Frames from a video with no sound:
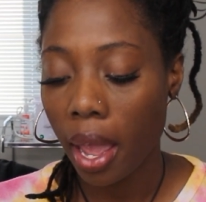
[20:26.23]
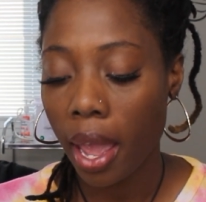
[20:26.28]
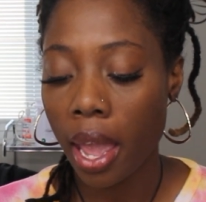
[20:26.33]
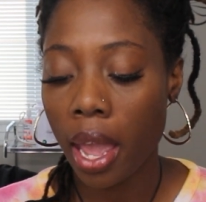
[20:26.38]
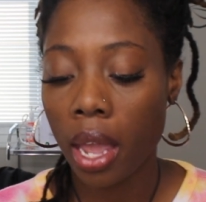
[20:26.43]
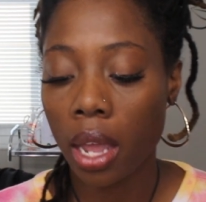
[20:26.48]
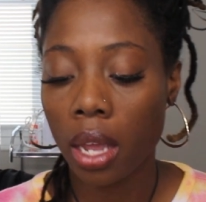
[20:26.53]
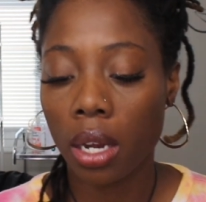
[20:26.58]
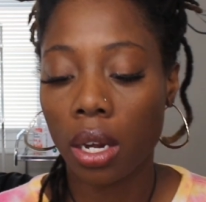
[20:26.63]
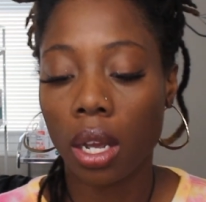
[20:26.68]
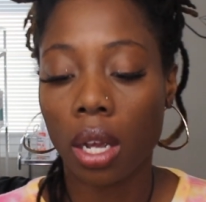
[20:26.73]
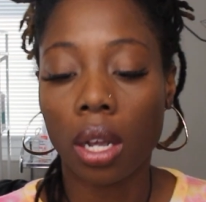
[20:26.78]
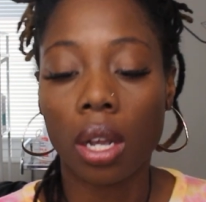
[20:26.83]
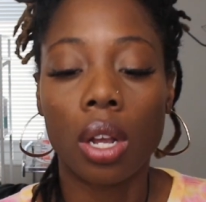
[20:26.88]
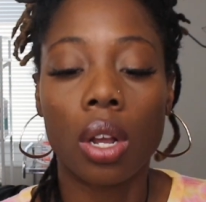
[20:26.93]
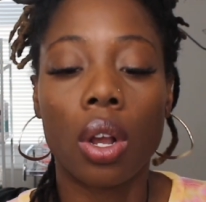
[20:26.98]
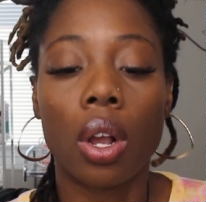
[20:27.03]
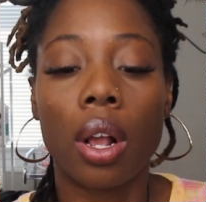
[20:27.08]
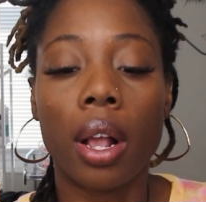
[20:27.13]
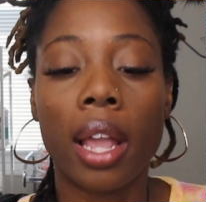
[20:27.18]
and
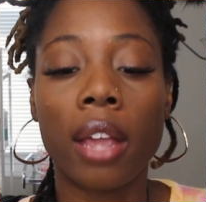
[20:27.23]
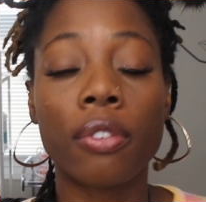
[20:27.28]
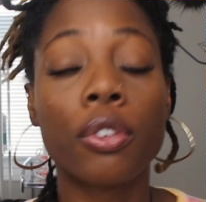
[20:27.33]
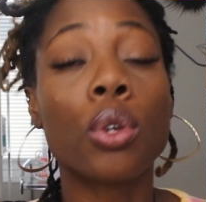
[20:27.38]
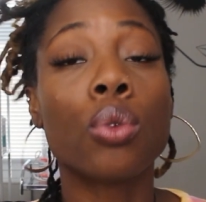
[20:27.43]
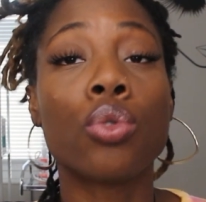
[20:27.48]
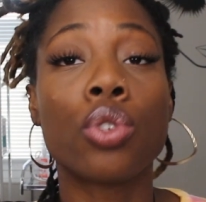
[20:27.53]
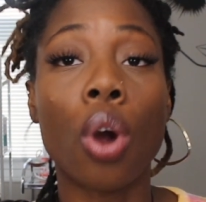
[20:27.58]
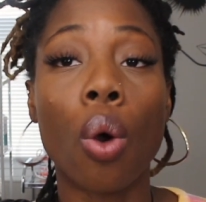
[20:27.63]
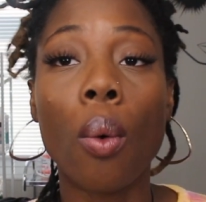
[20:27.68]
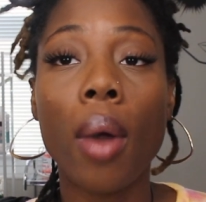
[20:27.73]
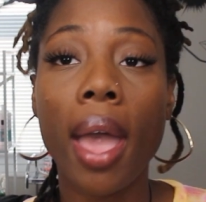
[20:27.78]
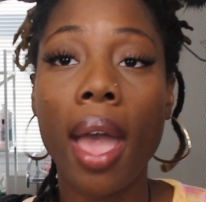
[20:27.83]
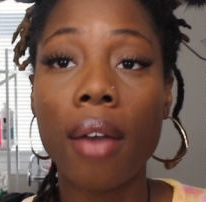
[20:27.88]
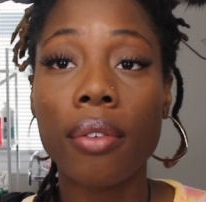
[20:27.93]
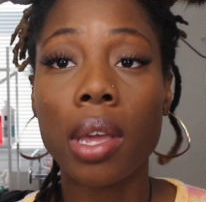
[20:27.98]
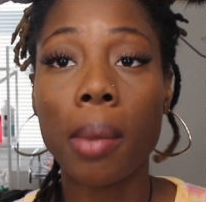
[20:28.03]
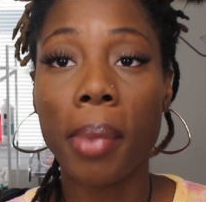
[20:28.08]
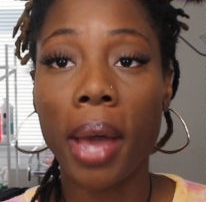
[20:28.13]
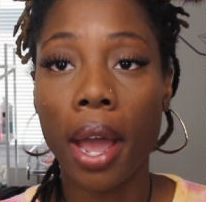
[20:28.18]
if you don't
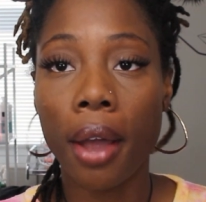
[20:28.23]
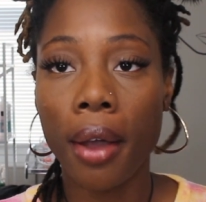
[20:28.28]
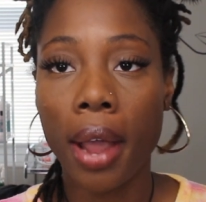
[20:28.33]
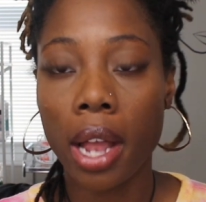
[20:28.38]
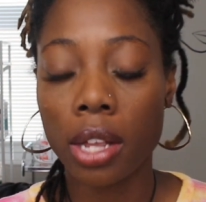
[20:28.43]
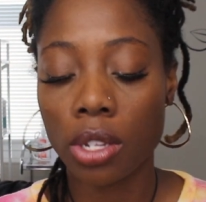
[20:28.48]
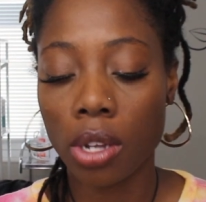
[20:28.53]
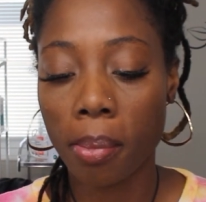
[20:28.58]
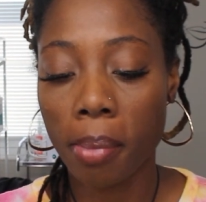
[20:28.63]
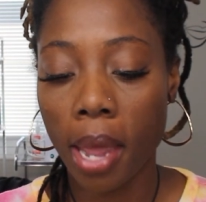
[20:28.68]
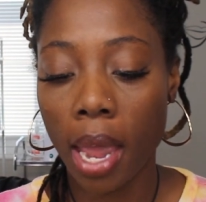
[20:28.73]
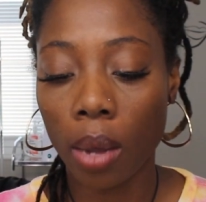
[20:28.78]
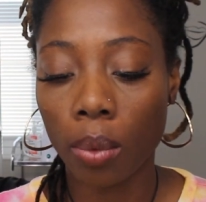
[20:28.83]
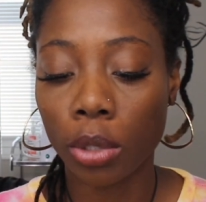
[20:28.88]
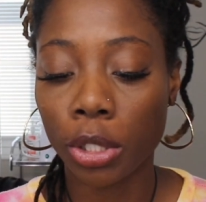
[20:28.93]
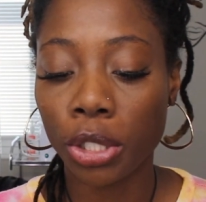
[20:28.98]
have a biohazard bag,